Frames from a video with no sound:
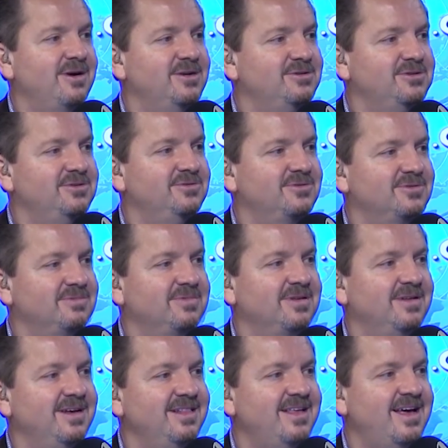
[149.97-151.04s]
shoes or something
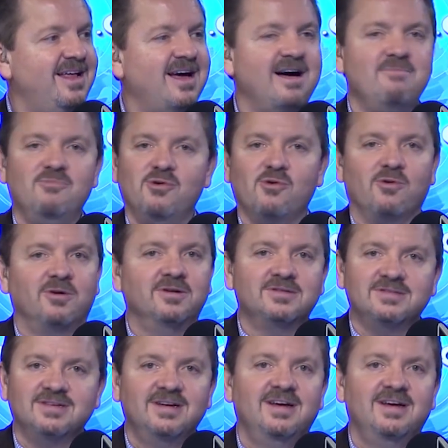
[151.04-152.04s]
like that, I'm yours.